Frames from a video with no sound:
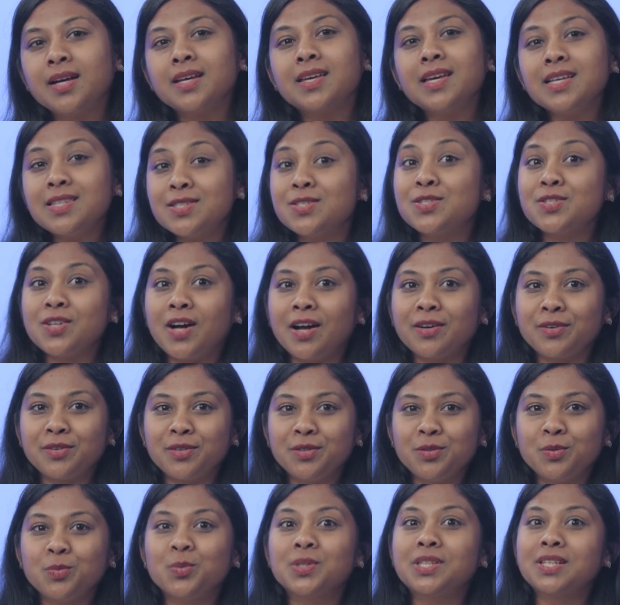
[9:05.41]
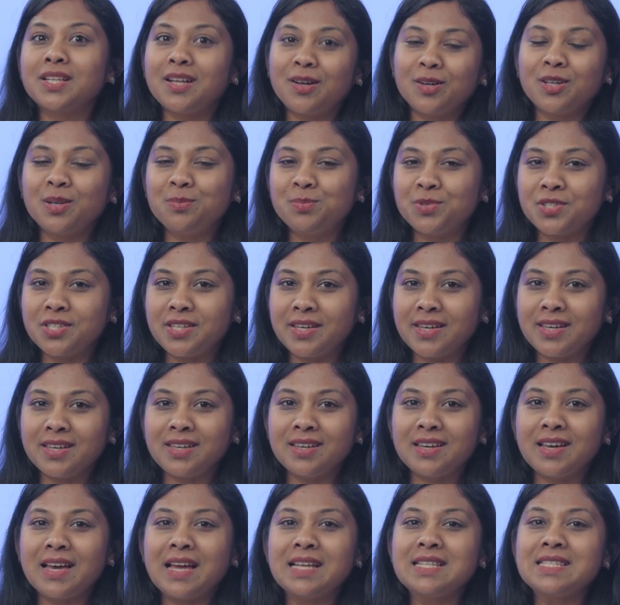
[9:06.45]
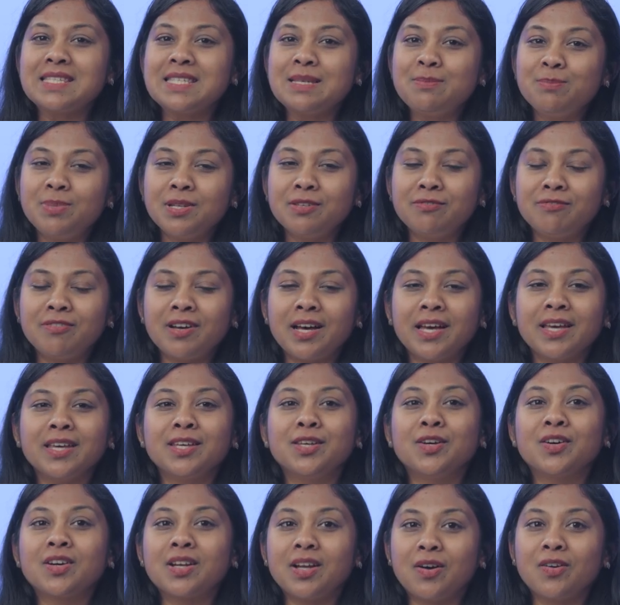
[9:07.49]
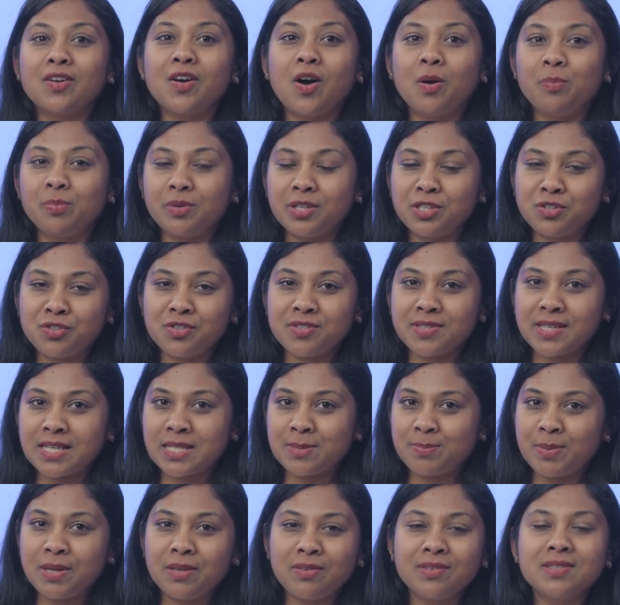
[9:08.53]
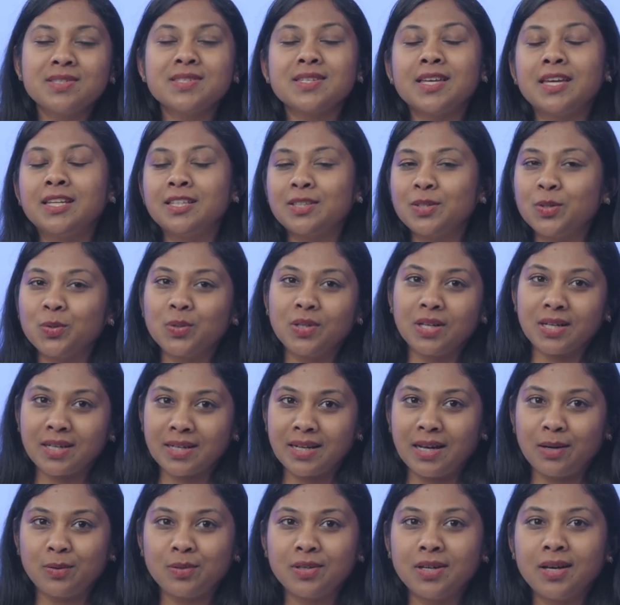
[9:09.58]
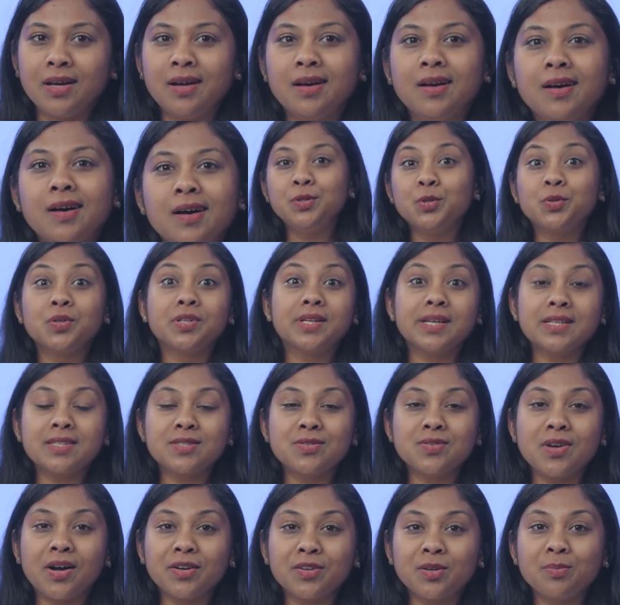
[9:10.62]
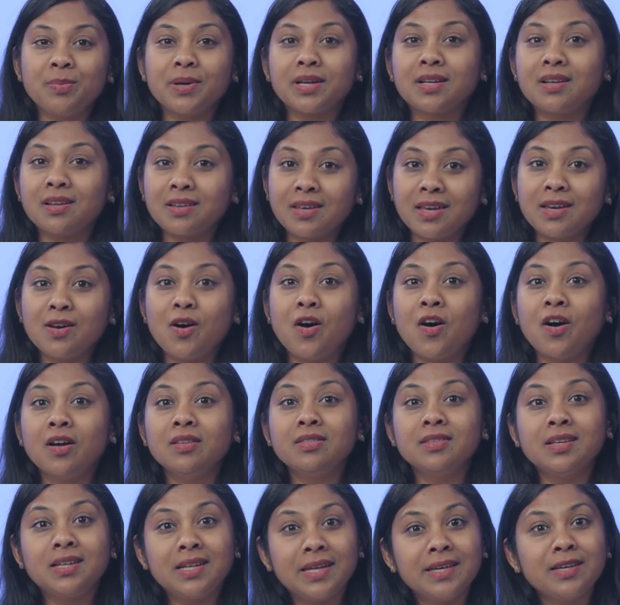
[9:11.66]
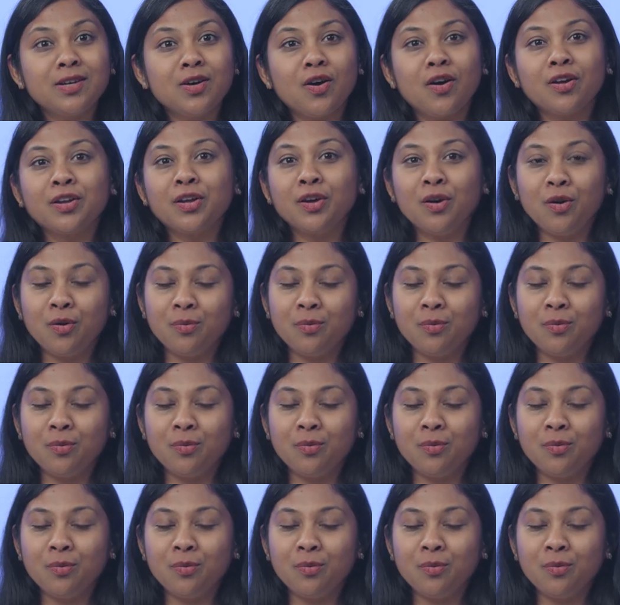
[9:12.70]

Get started with Cloud Hub today and simplify your cloud operations experience in Google Cloud. You could get started by clicking on the link on your